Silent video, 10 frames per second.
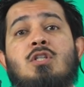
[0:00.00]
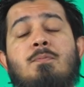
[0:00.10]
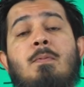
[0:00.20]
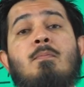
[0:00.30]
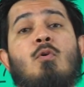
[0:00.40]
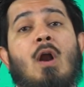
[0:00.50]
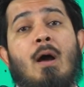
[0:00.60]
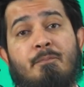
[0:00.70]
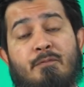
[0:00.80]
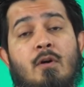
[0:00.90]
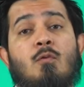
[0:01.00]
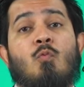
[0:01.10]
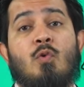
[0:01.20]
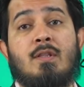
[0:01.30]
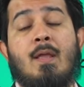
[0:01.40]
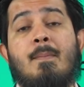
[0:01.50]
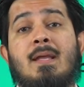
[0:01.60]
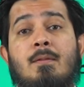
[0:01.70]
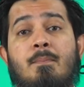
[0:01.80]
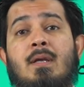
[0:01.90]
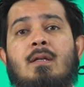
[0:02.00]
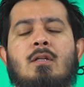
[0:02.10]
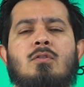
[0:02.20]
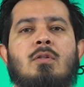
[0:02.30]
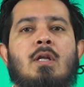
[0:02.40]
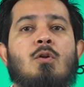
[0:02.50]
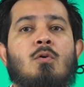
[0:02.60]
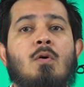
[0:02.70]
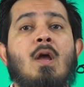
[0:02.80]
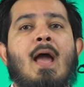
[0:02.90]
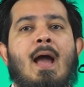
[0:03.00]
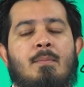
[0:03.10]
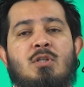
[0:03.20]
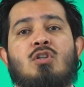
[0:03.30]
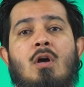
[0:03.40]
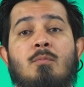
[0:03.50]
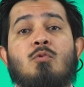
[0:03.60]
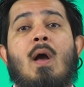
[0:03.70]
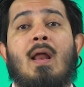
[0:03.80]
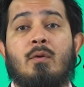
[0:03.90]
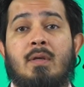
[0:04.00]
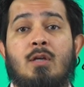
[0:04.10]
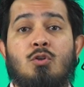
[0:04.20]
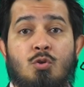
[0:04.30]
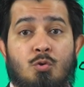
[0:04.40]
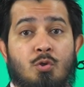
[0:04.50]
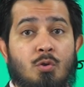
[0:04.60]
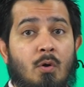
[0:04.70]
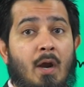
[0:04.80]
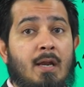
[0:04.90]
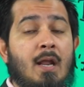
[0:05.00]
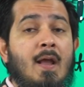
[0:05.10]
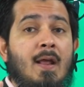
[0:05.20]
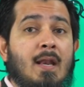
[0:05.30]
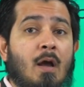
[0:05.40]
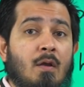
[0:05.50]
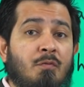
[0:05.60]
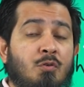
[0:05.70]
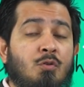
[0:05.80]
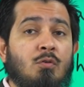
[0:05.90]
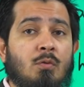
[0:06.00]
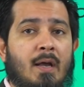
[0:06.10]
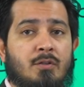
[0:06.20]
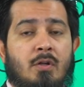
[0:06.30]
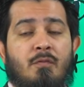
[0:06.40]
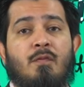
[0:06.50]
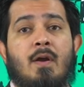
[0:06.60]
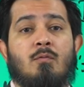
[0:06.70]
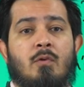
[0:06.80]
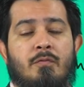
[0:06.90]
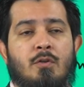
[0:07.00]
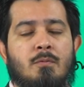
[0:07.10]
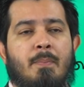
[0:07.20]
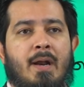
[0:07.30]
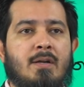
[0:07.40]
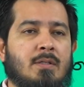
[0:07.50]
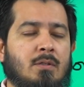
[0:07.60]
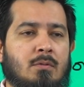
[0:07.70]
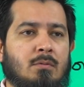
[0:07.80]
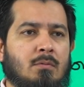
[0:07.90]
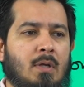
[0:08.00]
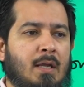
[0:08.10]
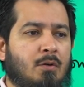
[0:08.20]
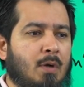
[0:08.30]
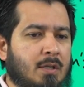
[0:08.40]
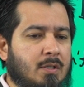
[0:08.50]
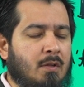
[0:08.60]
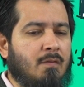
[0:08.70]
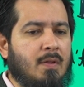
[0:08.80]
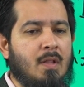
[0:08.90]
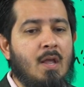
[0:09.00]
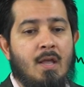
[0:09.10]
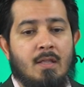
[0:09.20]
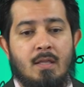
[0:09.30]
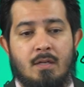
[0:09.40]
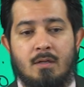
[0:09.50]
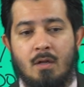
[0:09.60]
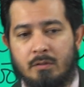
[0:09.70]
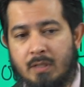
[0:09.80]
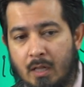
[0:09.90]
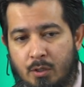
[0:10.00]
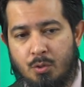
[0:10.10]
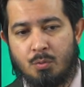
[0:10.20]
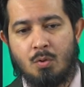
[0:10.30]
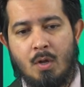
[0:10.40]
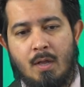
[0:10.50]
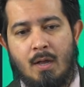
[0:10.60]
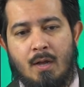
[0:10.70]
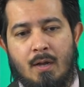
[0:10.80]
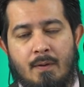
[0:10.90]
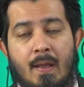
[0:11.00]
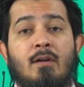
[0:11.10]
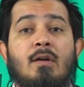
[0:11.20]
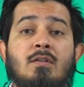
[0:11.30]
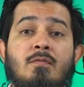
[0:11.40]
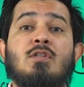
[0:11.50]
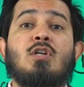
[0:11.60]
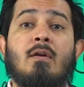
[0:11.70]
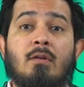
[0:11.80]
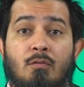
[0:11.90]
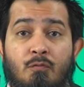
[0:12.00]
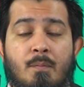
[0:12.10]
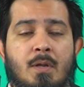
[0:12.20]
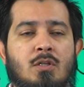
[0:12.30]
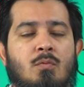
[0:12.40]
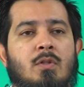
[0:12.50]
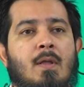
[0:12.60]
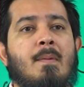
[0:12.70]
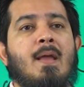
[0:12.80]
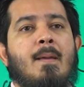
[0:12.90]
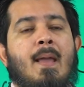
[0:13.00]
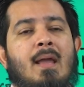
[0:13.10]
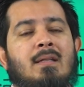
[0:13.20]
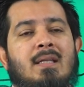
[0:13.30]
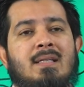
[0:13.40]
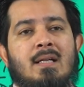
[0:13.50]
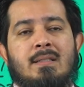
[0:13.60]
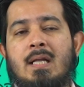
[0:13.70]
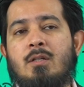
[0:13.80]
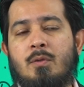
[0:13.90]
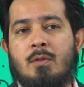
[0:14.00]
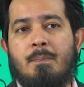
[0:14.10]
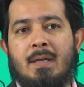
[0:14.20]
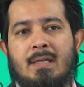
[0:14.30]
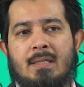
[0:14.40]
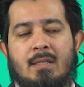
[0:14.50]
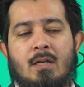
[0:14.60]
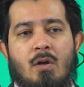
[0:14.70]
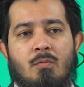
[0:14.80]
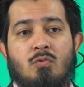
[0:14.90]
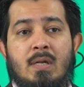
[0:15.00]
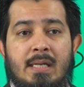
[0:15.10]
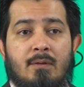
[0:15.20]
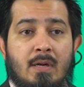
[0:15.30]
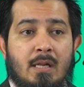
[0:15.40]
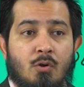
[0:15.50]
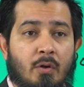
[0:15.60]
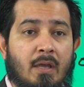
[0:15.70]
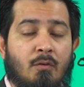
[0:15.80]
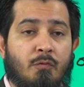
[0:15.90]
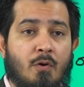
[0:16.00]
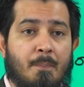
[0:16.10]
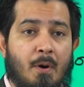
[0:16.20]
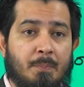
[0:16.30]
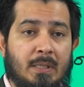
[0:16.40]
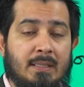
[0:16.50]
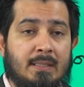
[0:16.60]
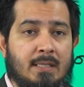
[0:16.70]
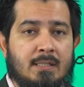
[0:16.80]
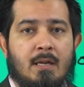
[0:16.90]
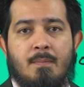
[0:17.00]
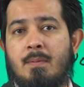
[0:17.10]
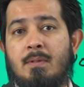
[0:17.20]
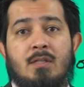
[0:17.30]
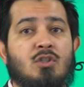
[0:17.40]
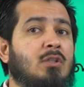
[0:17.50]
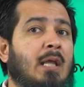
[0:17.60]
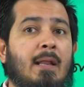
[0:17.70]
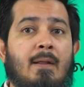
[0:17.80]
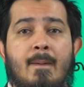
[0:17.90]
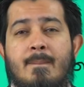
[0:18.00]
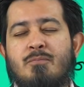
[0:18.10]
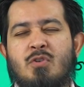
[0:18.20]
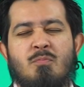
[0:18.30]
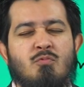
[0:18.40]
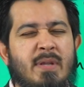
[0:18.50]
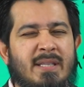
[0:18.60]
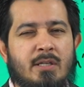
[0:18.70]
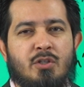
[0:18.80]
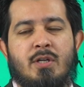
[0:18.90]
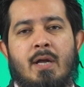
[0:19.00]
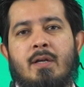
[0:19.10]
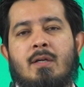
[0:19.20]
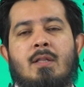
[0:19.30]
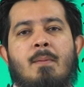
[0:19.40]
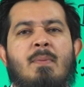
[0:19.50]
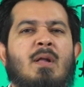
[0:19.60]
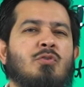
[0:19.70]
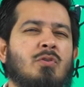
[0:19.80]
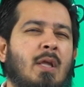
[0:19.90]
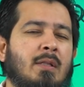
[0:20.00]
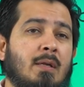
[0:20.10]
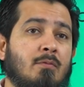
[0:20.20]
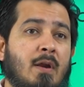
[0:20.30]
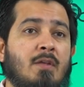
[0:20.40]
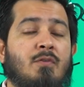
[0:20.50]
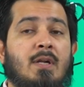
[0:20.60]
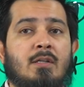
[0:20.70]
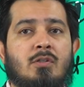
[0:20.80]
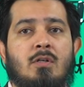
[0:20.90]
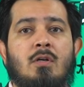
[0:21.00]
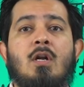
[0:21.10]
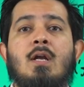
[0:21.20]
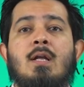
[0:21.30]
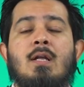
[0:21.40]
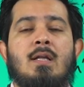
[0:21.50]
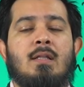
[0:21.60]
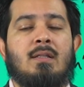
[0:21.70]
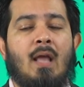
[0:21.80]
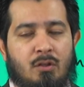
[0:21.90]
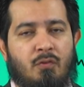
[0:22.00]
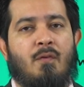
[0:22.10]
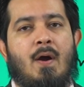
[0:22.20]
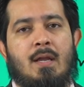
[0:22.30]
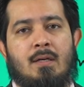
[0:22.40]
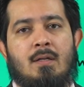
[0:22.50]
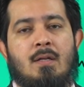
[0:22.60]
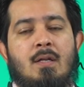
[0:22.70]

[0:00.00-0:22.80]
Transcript: Just be more upfront with them in the beginning so they know how much time to allocate to you, right? Now, if you do actually find one of those buyers and you're aggressive and they did not tell you aggressive in sharing information with them, and they did not tell you in the beginning that they're not really, really looking for a property this year. Maybe they're just getting some research done under their belt so that they're ready for next year. That's fine.